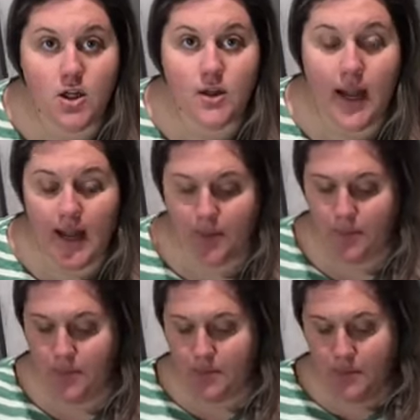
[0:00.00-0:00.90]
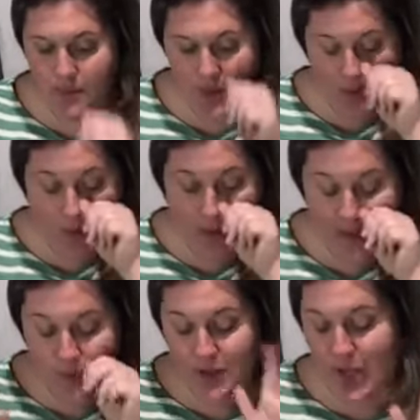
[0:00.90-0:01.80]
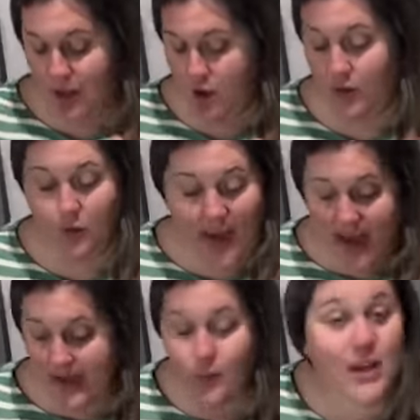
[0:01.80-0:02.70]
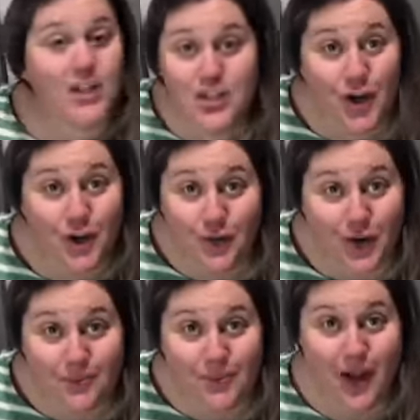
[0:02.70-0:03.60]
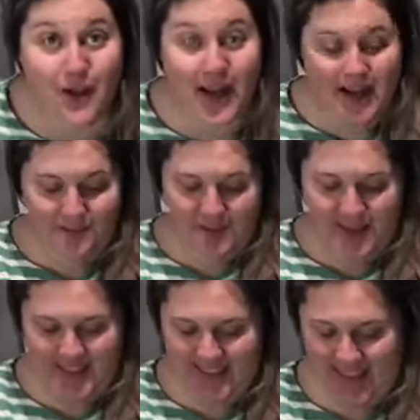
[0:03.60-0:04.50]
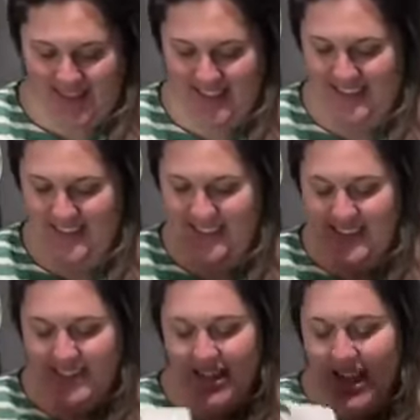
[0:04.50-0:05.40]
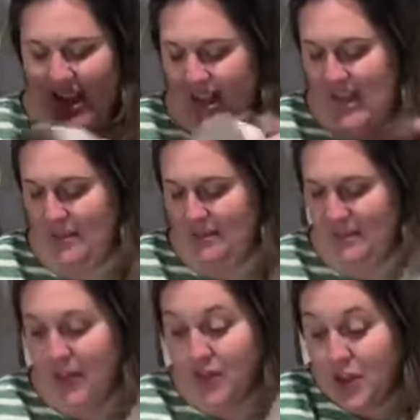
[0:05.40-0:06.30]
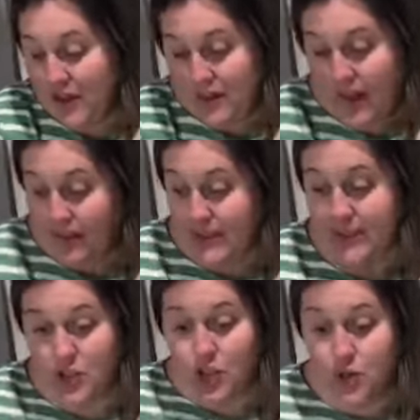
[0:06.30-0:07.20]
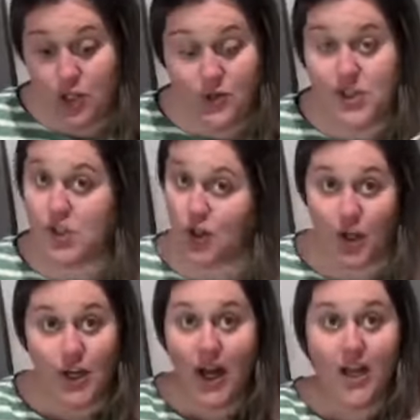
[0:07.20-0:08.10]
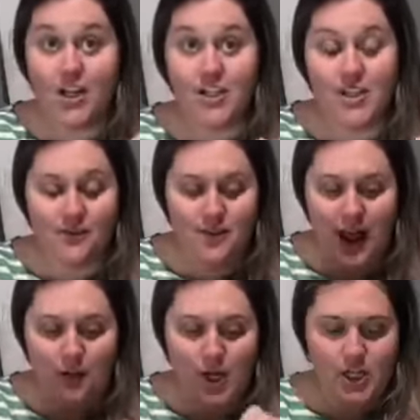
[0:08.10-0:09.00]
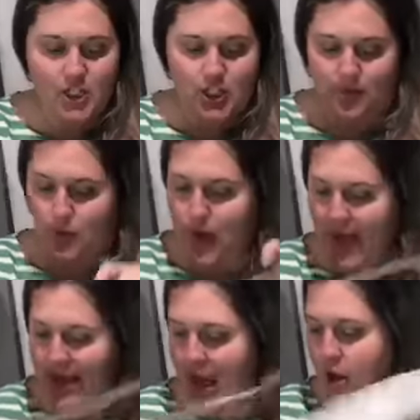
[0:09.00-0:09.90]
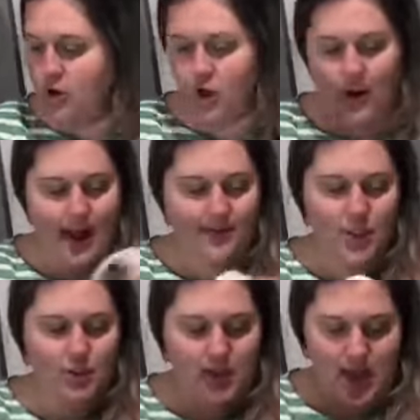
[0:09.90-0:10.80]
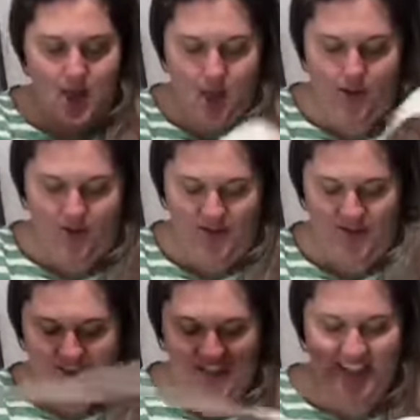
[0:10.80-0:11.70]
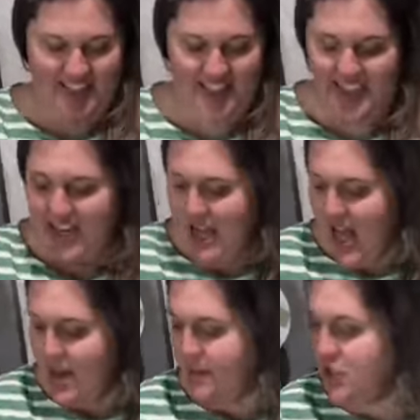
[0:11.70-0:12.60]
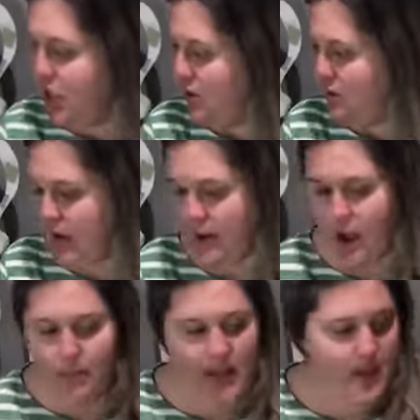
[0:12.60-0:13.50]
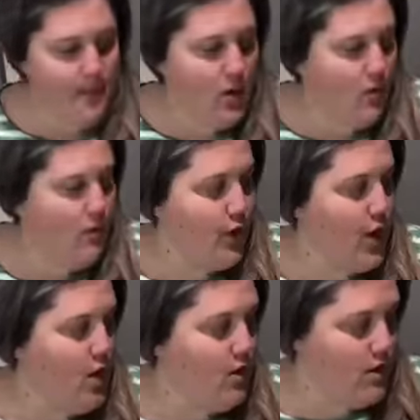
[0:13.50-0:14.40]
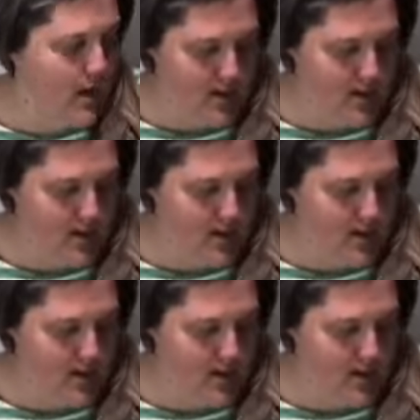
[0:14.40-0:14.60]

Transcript: Okay, I'm gonna make it with yellow. If we hate it, we can start over, all right? And the good thing about these is you can use your colors of flowers. If you hate yellow, you don't have to do yellow. I'll make a bow for y'all